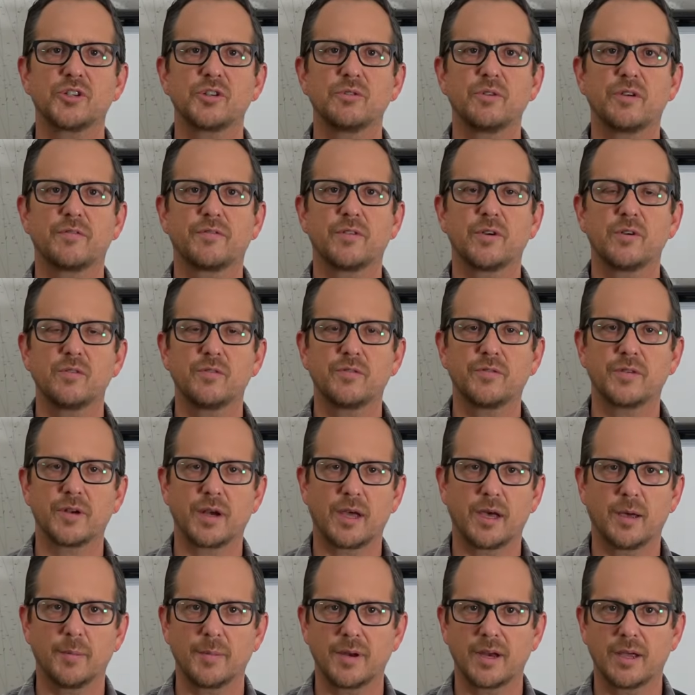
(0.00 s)
UFO
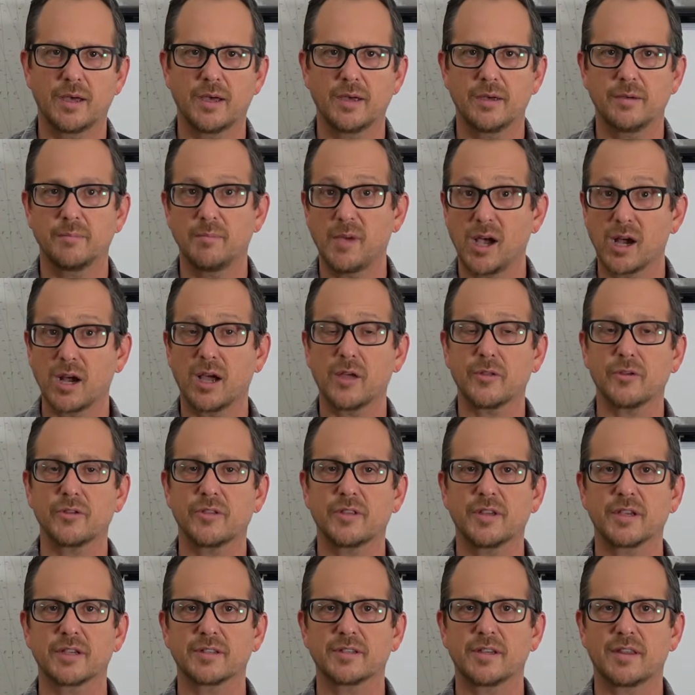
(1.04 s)
phenomena, among other
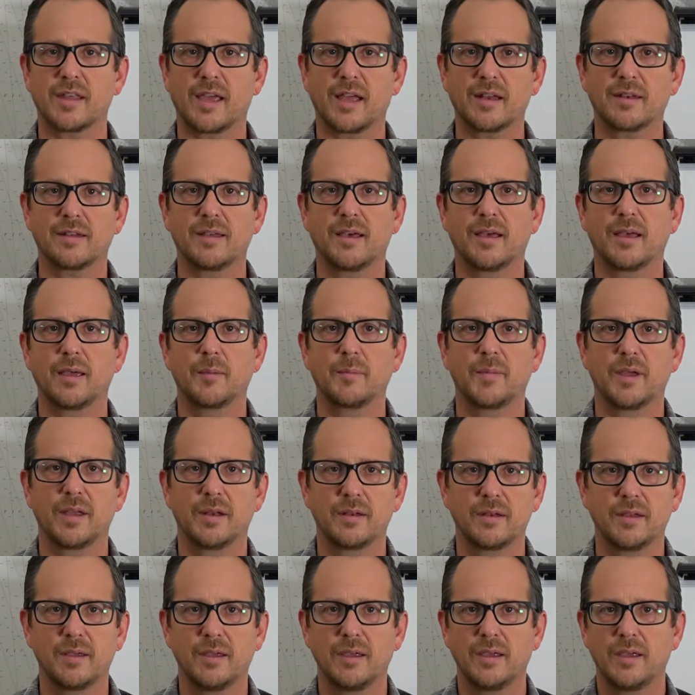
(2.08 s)
things at that time.
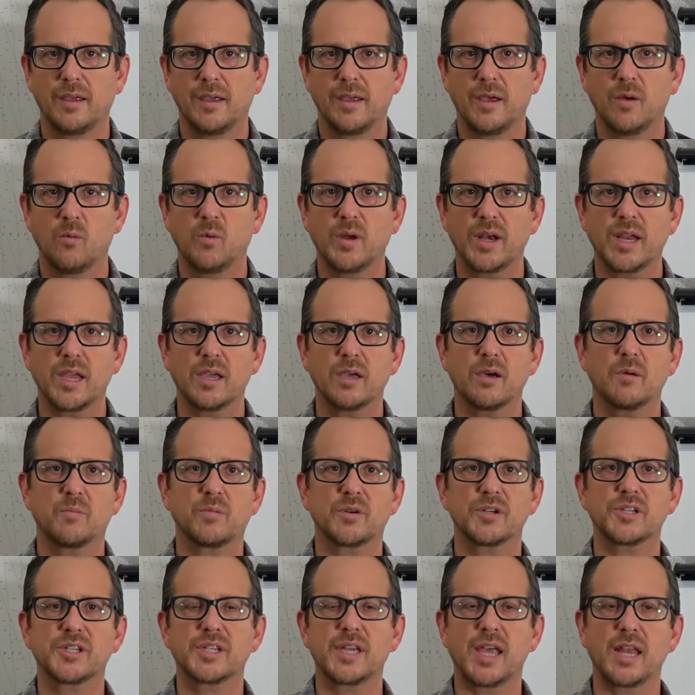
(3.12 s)
And when Ingo
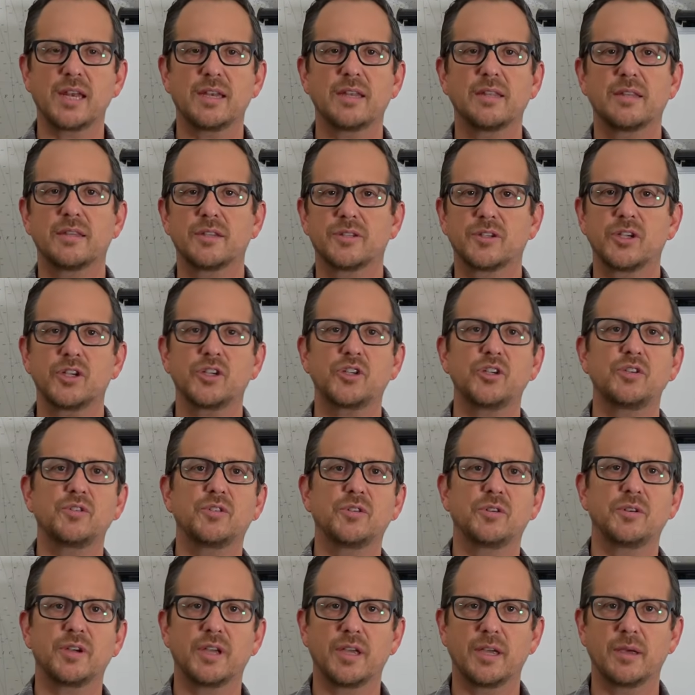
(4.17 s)
presented this issue
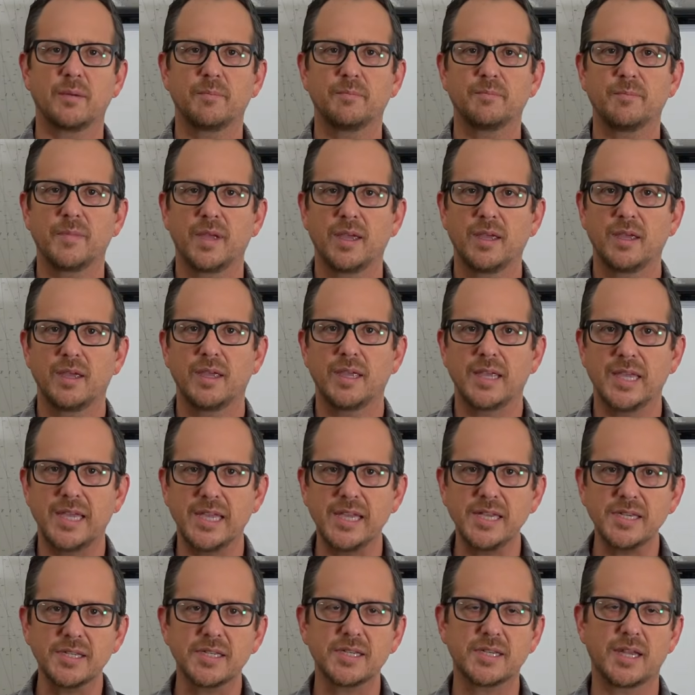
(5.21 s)
to him,
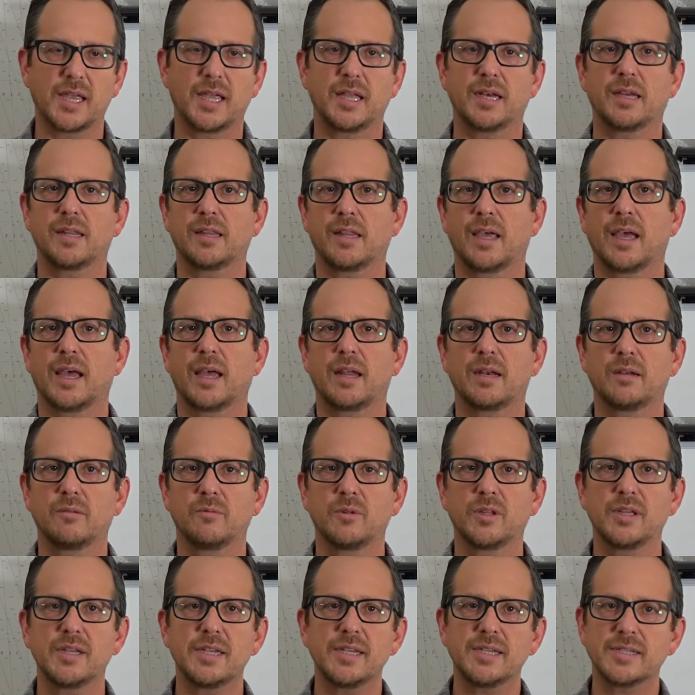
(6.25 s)
he stated that,
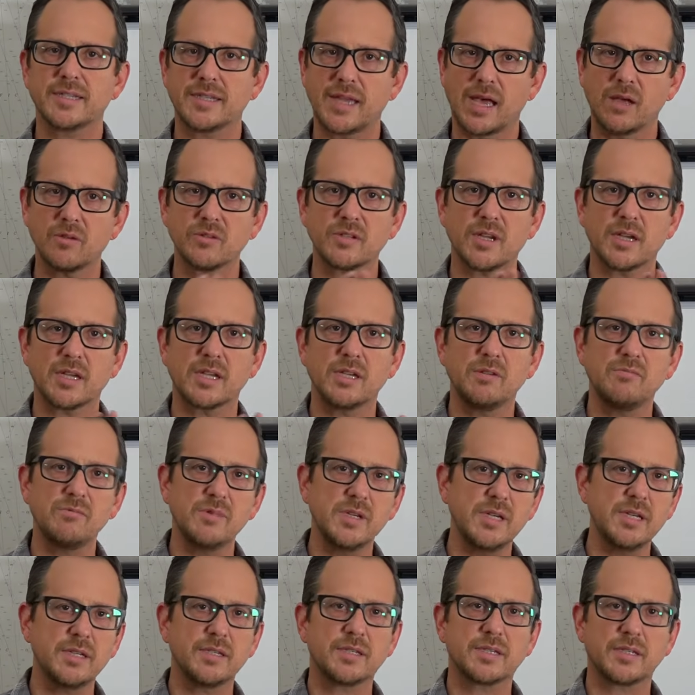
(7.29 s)
well, it sounds like you
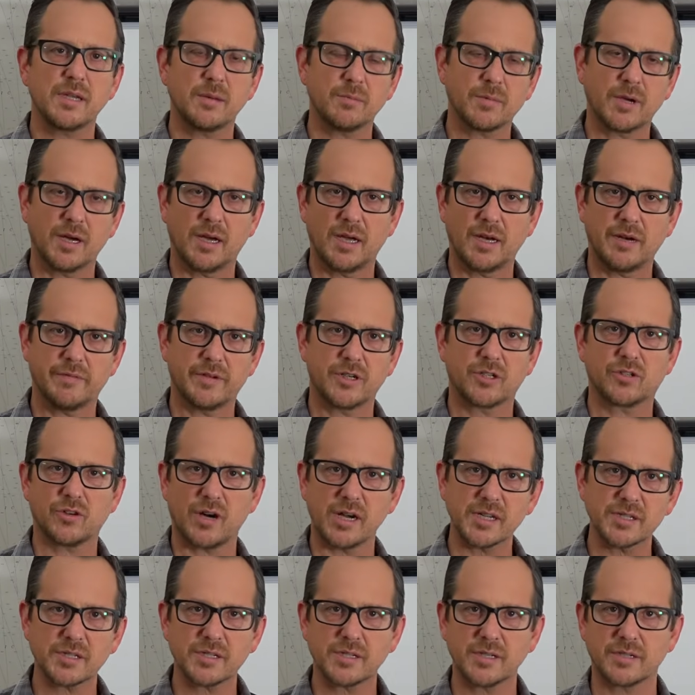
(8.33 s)
need some kind of
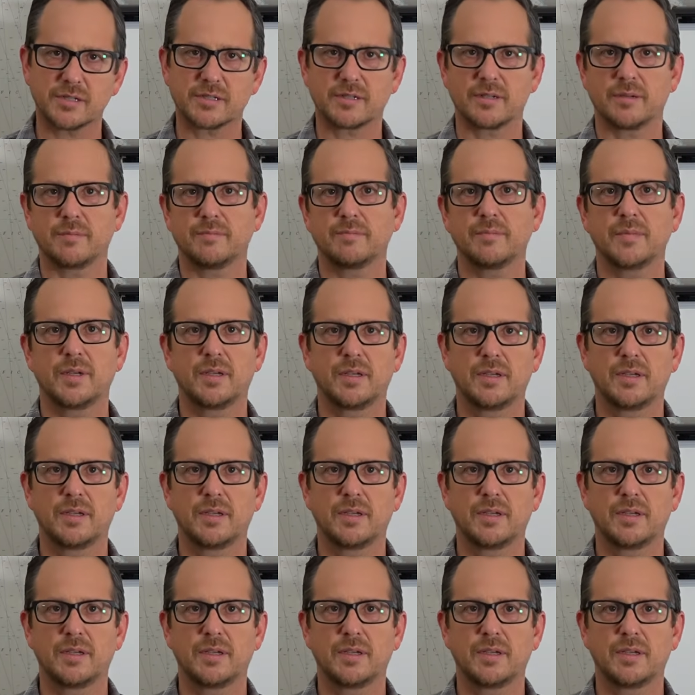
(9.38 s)
address system.